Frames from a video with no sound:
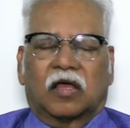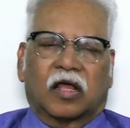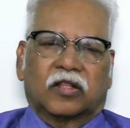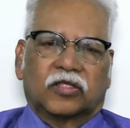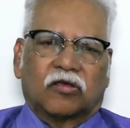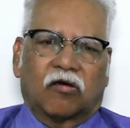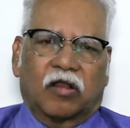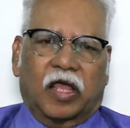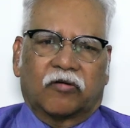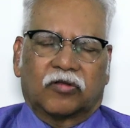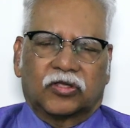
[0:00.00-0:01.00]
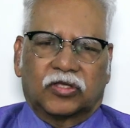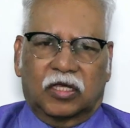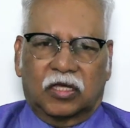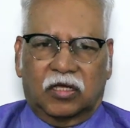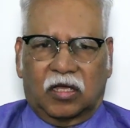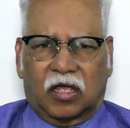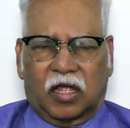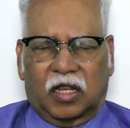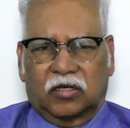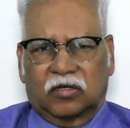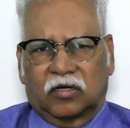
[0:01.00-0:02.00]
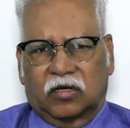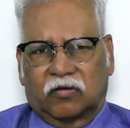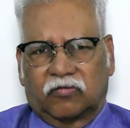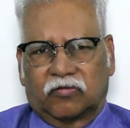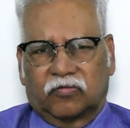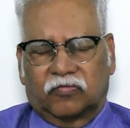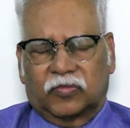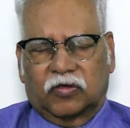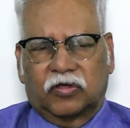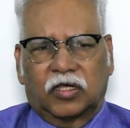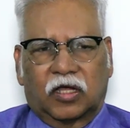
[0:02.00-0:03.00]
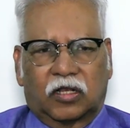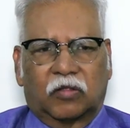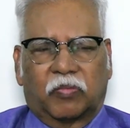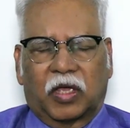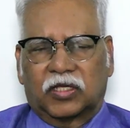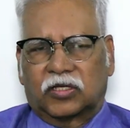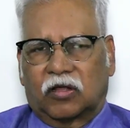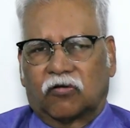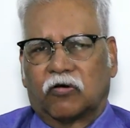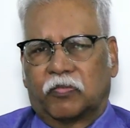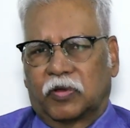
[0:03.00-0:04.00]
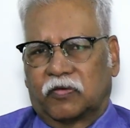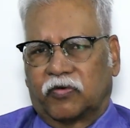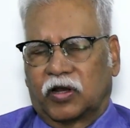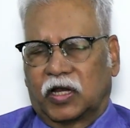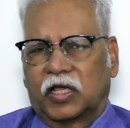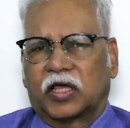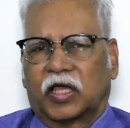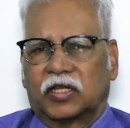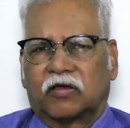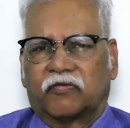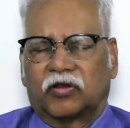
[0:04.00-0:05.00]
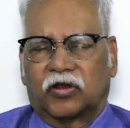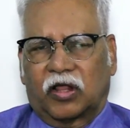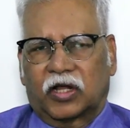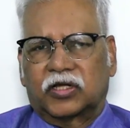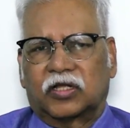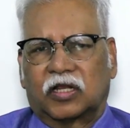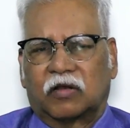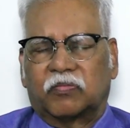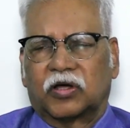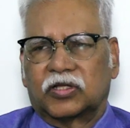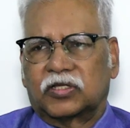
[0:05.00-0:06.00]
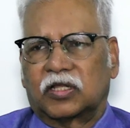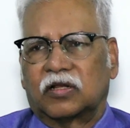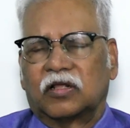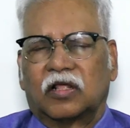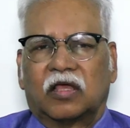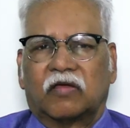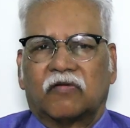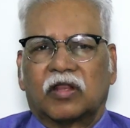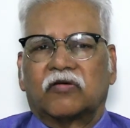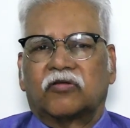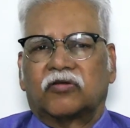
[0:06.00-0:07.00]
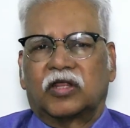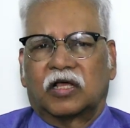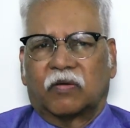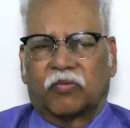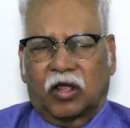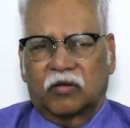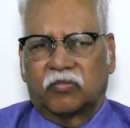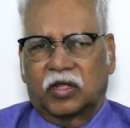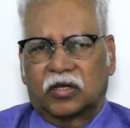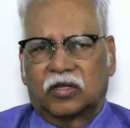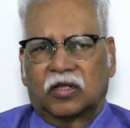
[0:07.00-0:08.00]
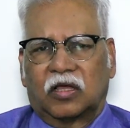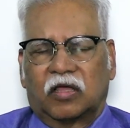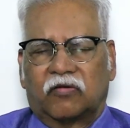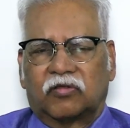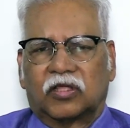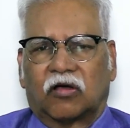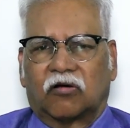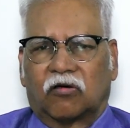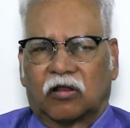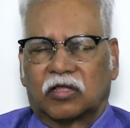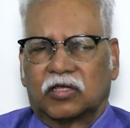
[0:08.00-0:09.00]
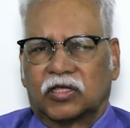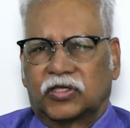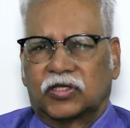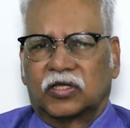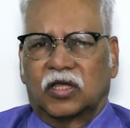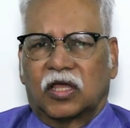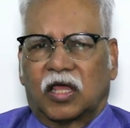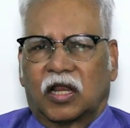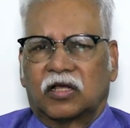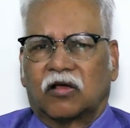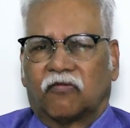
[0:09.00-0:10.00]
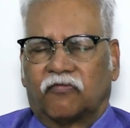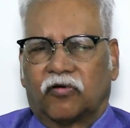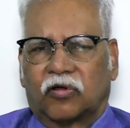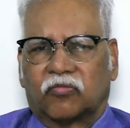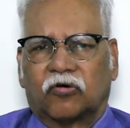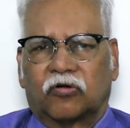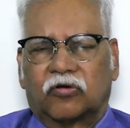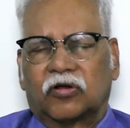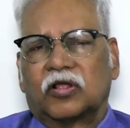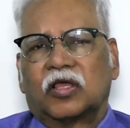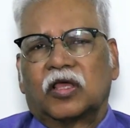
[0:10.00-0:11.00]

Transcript: And this is all I have to say, and we at the PACE are open for any kind of interaction in person whenever you take appointment with the oncologist and come for more